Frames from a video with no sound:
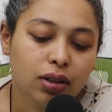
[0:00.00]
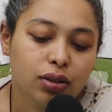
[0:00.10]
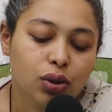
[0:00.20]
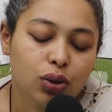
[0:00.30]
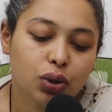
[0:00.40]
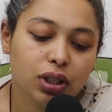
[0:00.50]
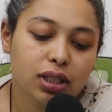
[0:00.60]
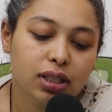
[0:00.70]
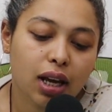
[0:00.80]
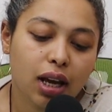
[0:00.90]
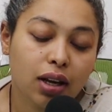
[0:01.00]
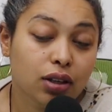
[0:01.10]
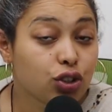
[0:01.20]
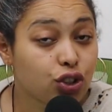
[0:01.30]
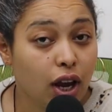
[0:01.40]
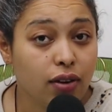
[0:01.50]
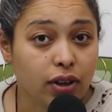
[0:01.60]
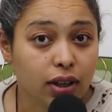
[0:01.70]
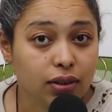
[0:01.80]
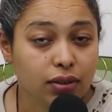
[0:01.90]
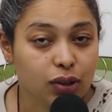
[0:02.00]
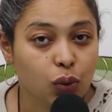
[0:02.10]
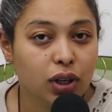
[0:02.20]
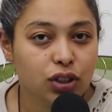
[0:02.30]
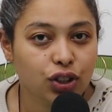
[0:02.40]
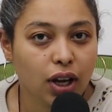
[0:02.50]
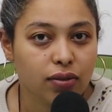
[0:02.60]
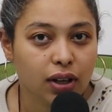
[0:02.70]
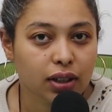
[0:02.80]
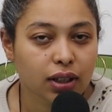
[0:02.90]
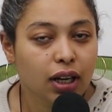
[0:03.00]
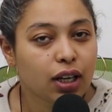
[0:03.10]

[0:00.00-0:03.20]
So you can say shaving. So what's shaving?